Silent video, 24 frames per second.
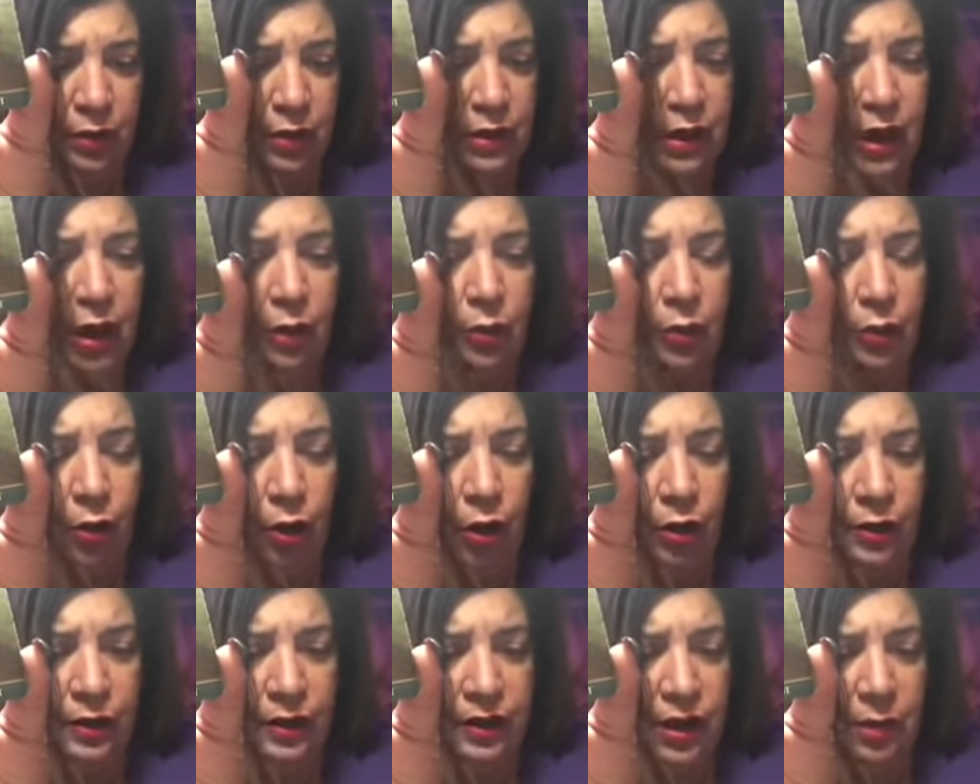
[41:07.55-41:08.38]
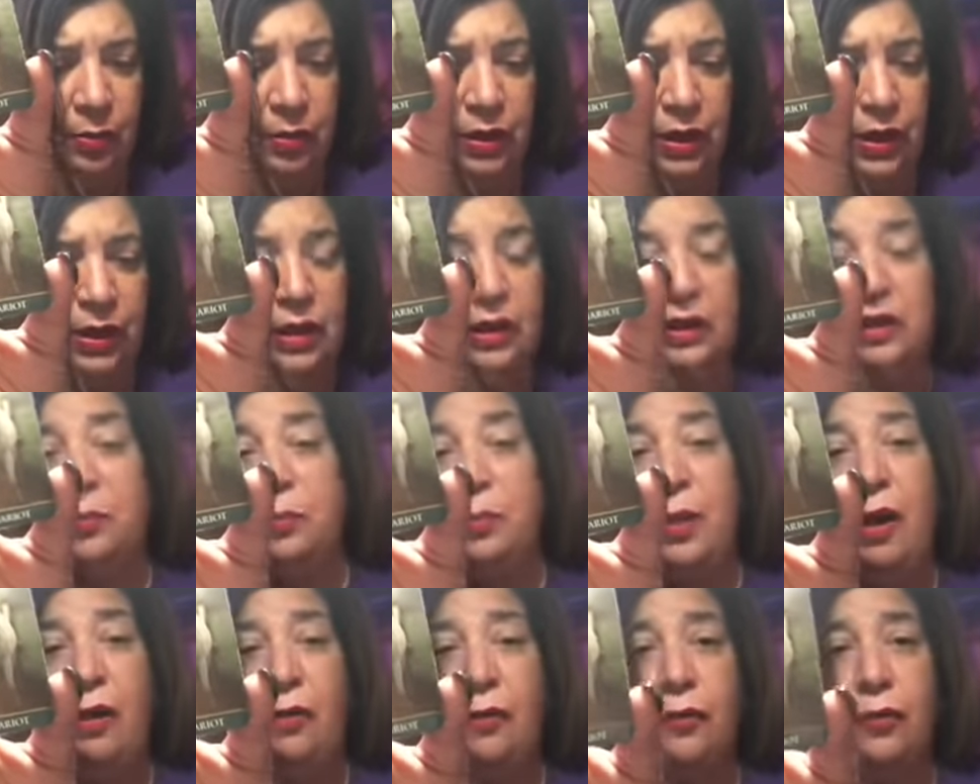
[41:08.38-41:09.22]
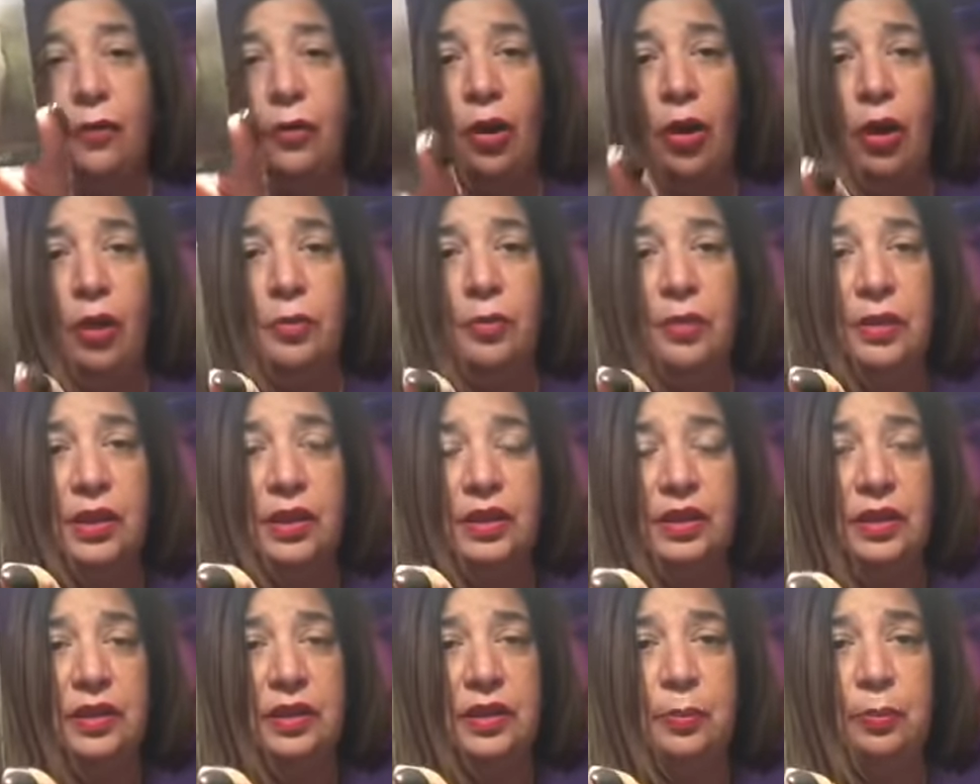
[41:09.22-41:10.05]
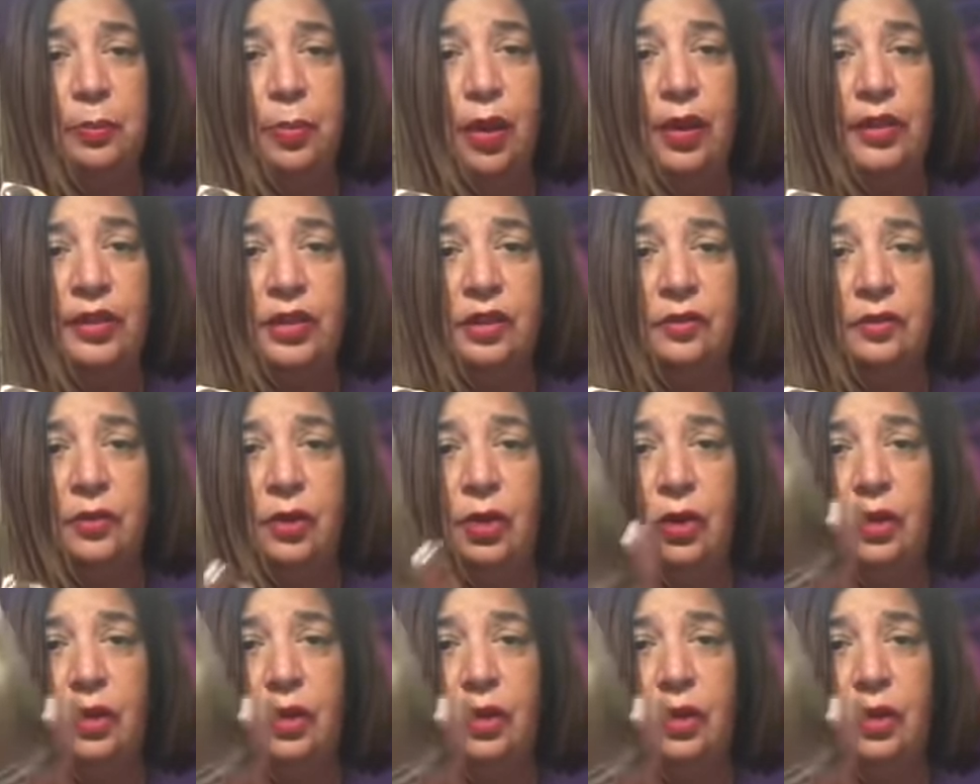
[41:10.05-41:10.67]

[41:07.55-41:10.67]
The Tower card is coming in. It's a powerful card because it's a positive